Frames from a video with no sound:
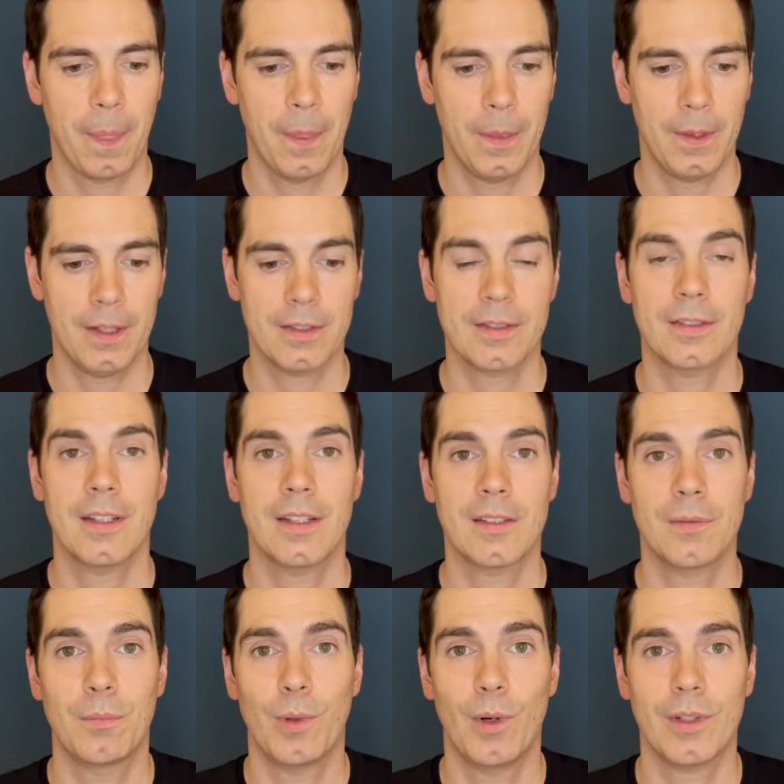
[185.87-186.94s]
That's
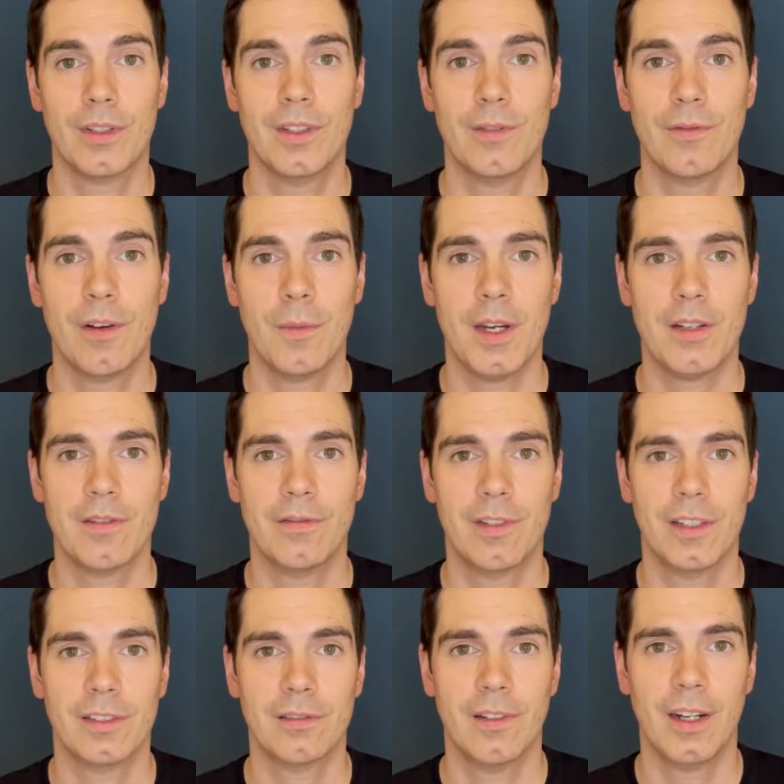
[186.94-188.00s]
important information for
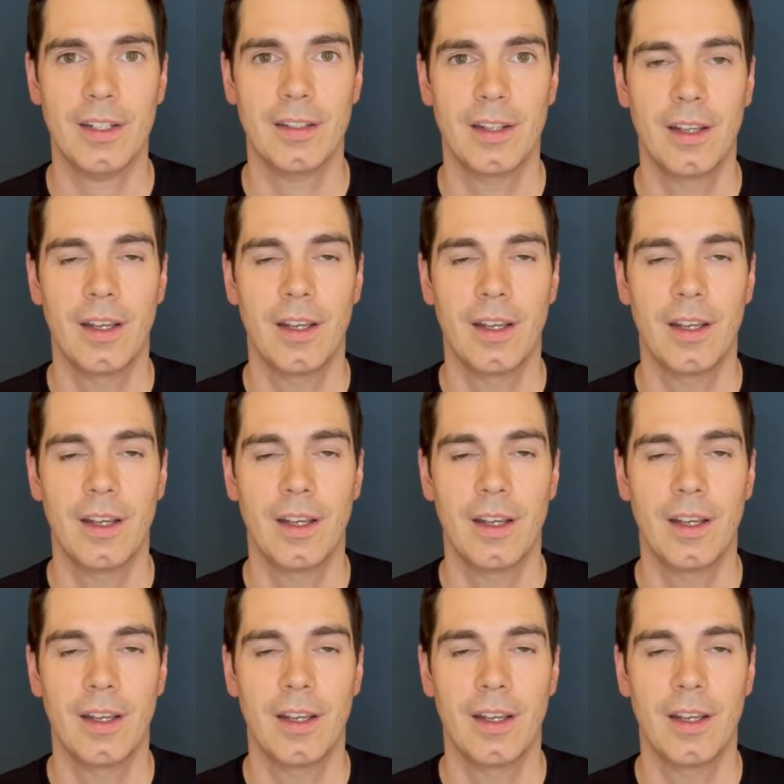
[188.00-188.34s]
us, right?